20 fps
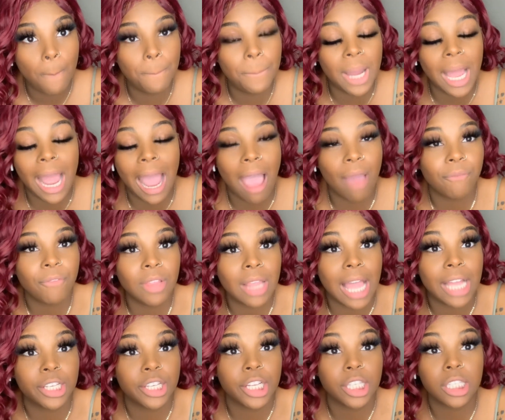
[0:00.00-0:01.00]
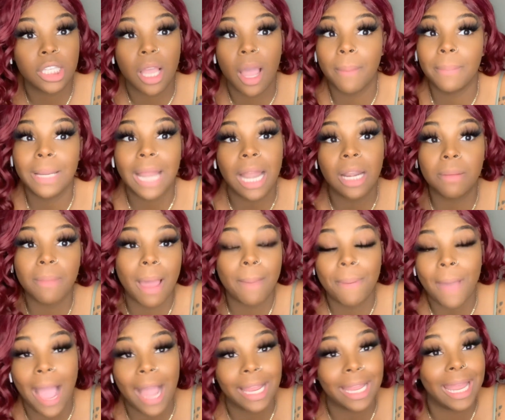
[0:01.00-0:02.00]
But I feel like just coming out of my
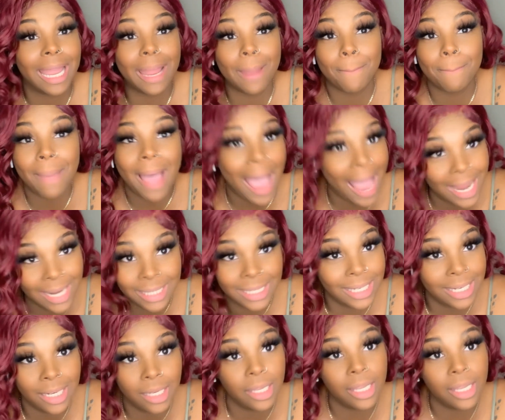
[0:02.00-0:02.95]
pocket and buying it